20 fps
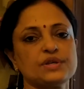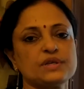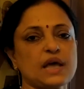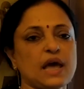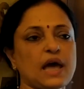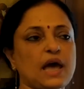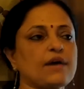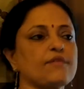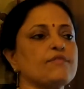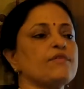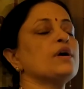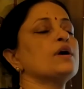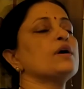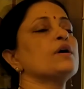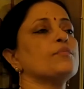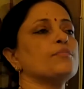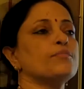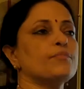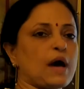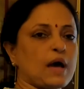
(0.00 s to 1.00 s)
have
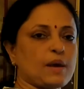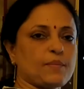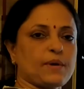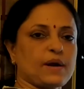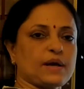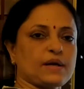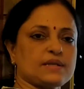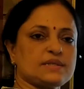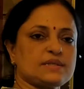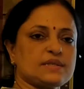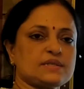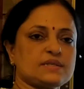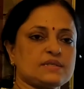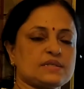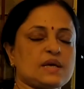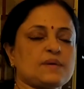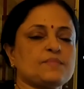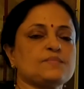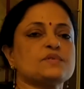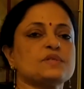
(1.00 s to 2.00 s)
bi-party
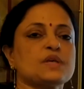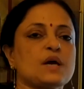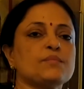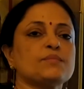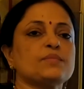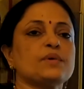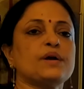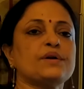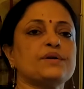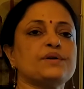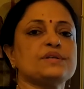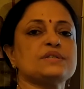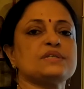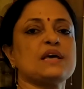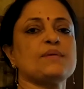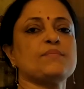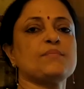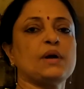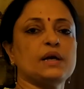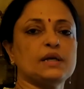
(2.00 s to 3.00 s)
system. Some countries
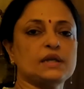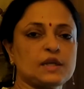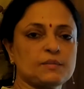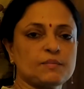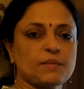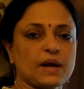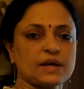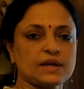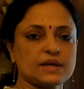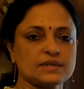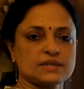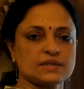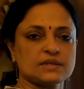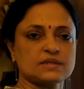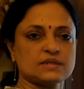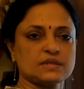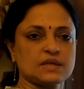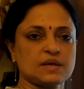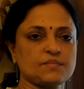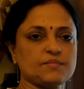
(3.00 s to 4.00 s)
have multi-party
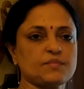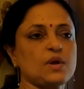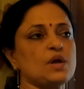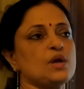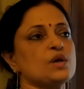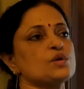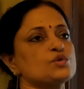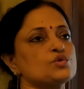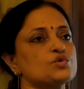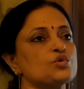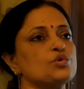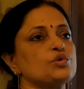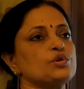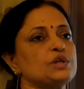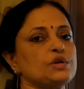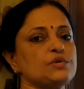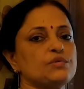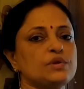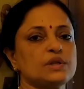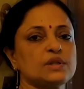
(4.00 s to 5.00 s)
system. So
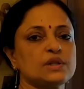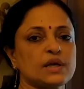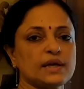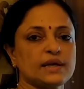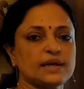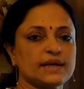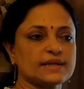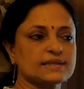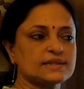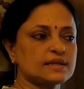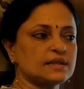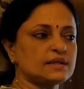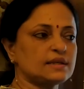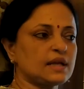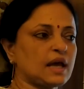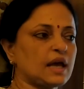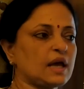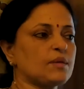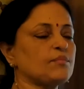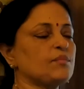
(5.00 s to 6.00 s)
during the election
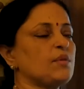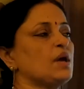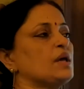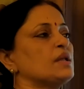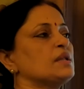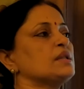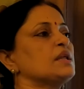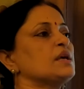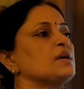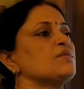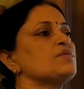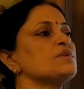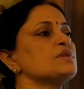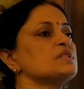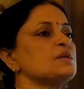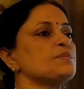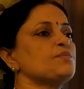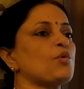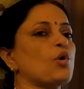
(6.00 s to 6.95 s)
time, there was a